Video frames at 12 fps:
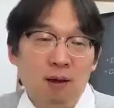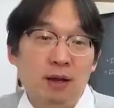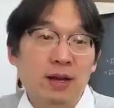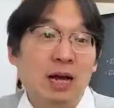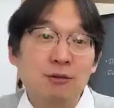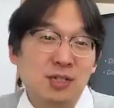
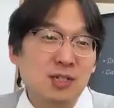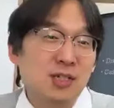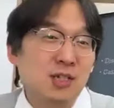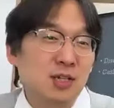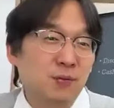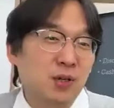and how
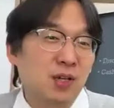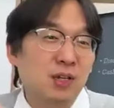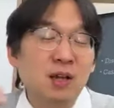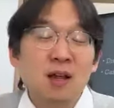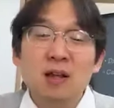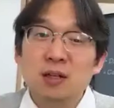
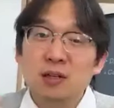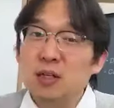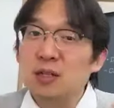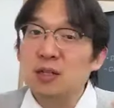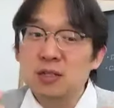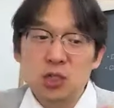sensitively
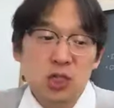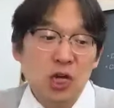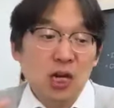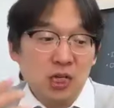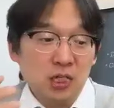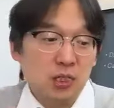does it
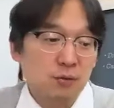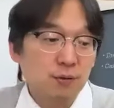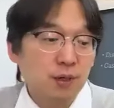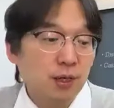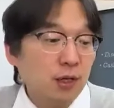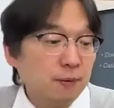change,
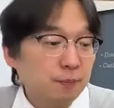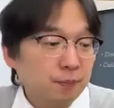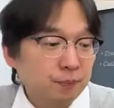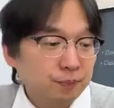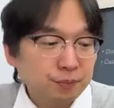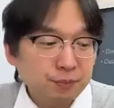right?